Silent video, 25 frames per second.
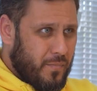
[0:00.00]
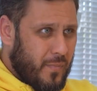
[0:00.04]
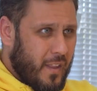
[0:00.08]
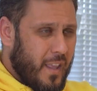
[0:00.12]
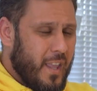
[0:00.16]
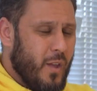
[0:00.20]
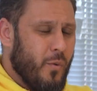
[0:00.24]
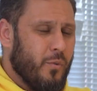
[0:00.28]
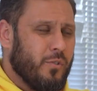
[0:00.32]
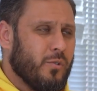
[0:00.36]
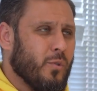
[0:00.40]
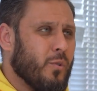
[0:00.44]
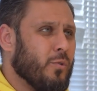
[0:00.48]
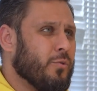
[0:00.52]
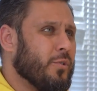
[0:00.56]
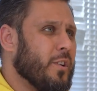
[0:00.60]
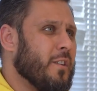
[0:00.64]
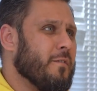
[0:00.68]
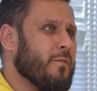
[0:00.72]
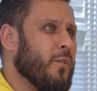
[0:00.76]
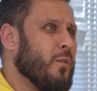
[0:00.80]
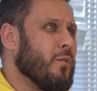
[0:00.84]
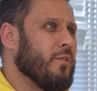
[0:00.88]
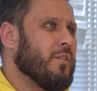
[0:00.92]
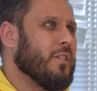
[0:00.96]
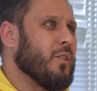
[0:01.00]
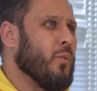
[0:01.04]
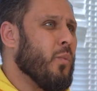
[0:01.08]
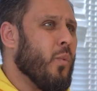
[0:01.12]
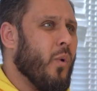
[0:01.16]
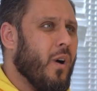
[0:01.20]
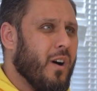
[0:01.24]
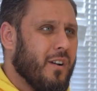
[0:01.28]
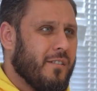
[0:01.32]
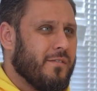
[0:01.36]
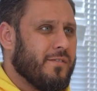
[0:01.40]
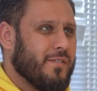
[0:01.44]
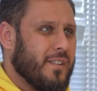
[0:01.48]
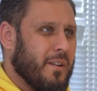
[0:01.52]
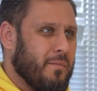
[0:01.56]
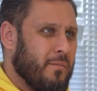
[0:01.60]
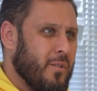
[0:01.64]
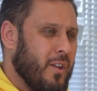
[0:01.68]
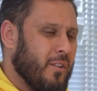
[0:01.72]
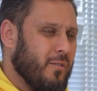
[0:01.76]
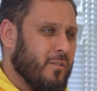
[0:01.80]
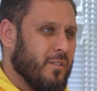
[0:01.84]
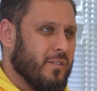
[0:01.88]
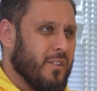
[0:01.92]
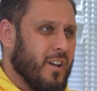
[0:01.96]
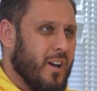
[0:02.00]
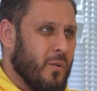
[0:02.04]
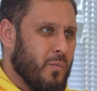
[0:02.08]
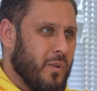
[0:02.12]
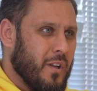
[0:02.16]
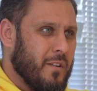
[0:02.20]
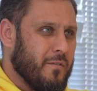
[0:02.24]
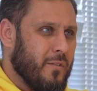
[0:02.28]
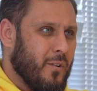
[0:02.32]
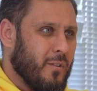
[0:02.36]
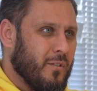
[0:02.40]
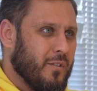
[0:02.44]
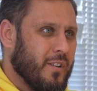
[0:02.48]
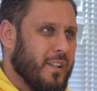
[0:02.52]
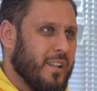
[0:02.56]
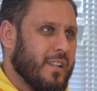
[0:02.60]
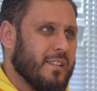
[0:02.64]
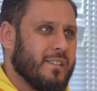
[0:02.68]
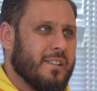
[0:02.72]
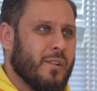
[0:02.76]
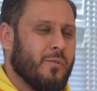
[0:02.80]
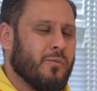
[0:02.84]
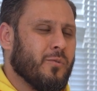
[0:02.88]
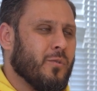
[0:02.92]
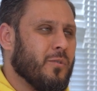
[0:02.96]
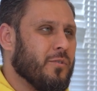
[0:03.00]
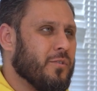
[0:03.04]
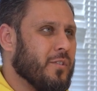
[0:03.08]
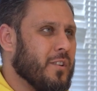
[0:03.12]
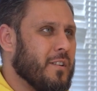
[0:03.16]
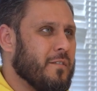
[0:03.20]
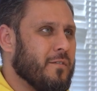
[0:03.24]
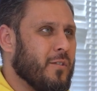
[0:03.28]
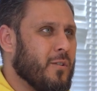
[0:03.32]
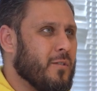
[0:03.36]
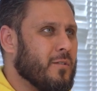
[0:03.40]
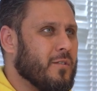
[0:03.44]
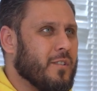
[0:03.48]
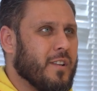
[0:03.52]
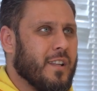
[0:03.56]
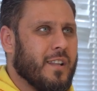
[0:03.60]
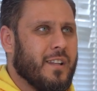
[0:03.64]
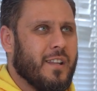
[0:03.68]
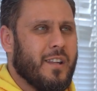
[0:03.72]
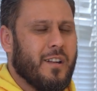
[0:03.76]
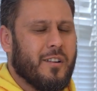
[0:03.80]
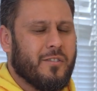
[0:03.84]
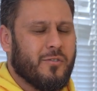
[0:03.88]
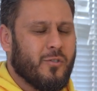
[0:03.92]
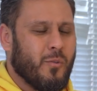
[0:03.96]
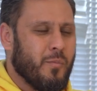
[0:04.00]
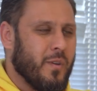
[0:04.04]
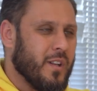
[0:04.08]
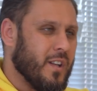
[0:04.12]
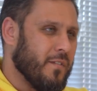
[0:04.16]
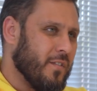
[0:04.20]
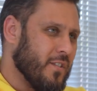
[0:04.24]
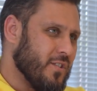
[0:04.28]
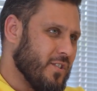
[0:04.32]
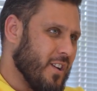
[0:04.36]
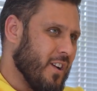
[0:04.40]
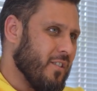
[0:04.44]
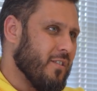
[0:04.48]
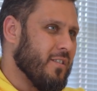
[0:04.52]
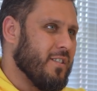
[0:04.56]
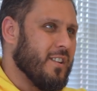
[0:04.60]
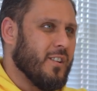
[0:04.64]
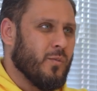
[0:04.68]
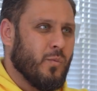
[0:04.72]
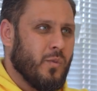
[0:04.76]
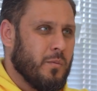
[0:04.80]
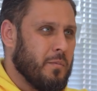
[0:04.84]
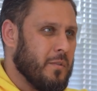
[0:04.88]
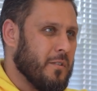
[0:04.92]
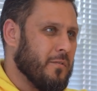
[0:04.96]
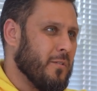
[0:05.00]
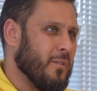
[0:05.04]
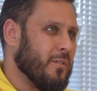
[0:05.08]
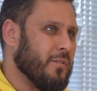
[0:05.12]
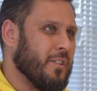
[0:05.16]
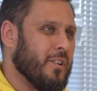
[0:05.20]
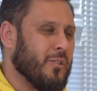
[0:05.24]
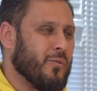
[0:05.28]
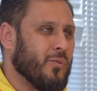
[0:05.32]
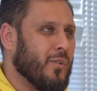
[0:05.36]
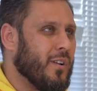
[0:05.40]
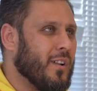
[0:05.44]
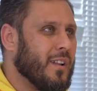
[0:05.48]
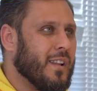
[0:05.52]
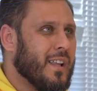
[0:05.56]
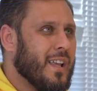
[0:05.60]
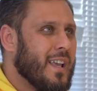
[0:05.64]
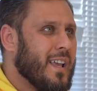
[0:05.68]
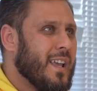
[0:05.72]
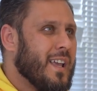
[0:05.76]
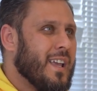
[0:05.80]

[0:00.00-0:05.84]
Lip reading: He was also involved in the Waqf that me and Sultan were involved in. He was also involved in, so many different charities we've been involved in as well.